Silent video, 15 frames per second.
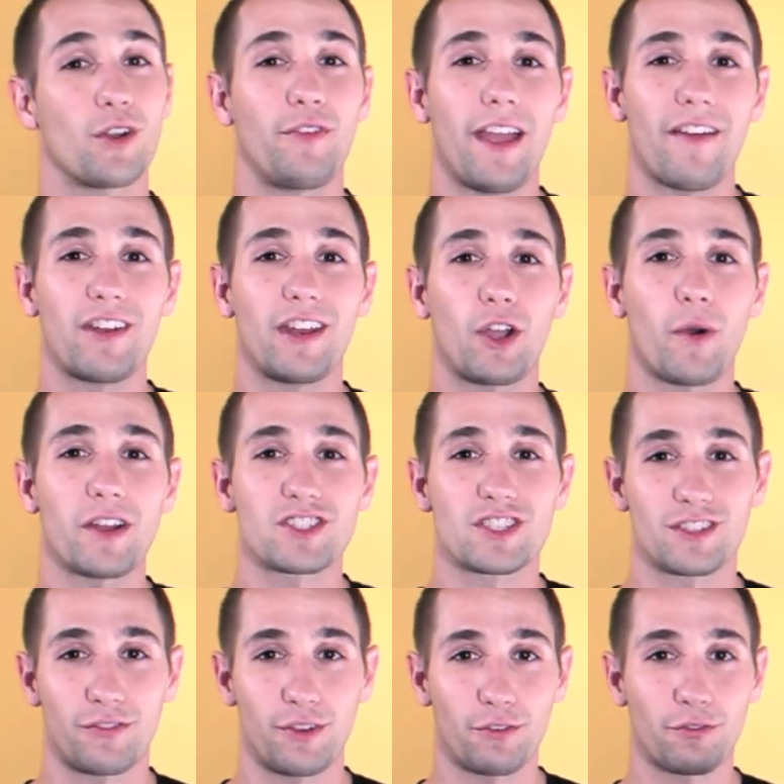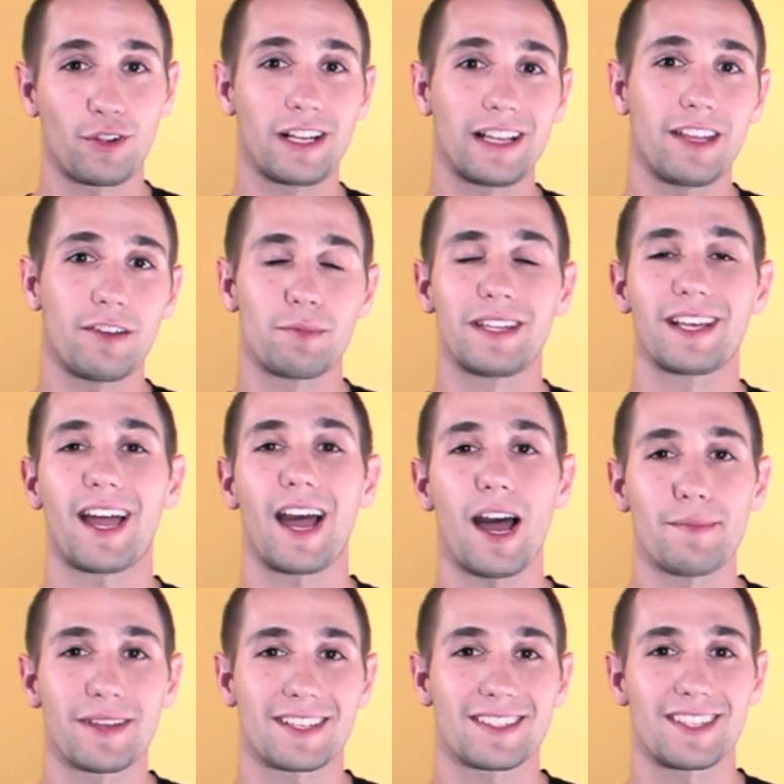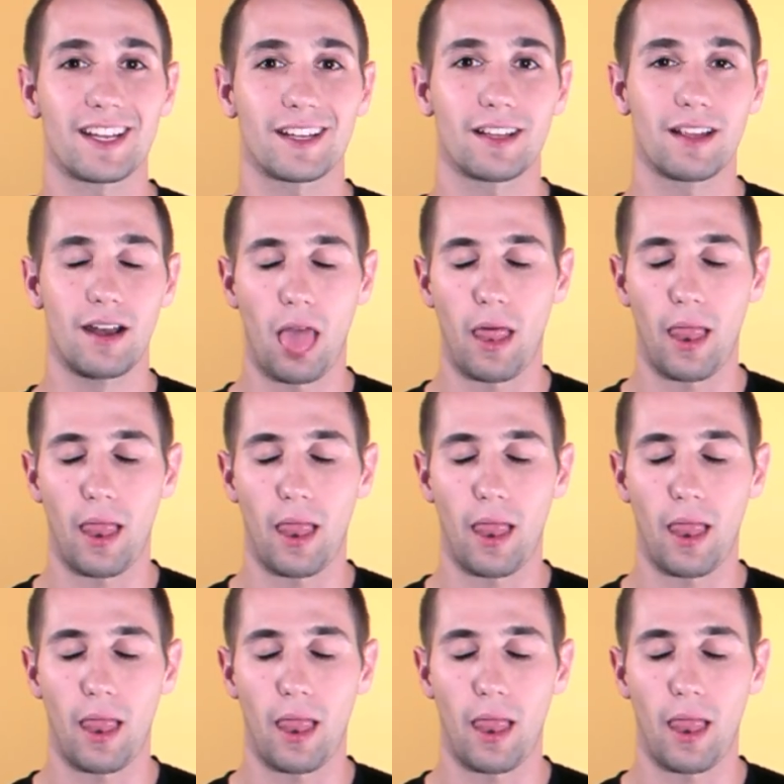if you have any questions, feel free to leave them in the comments section.